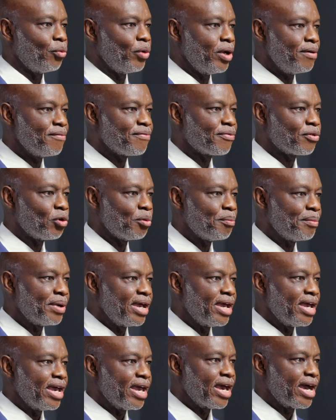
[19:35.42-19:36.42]
went from
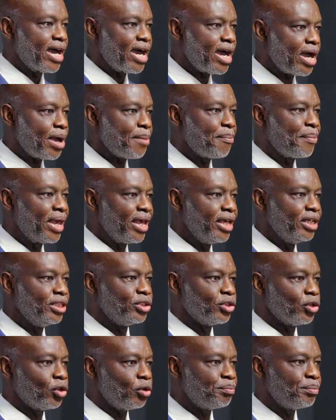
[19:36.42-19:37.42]
a high-paying
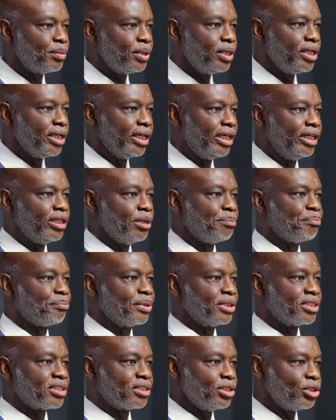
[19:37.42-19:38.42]
job in a
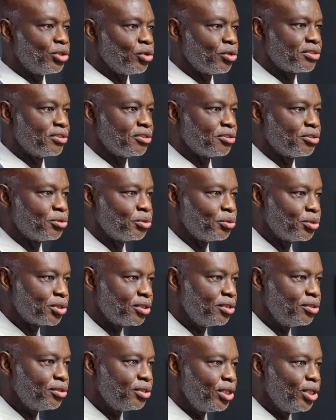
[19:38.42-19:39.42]
prestigious
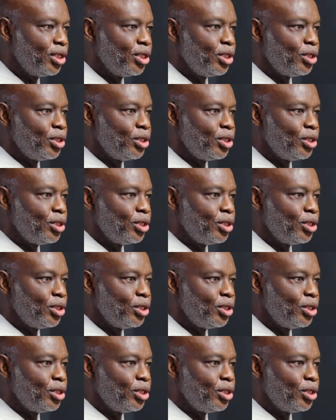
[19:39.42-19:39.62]
institution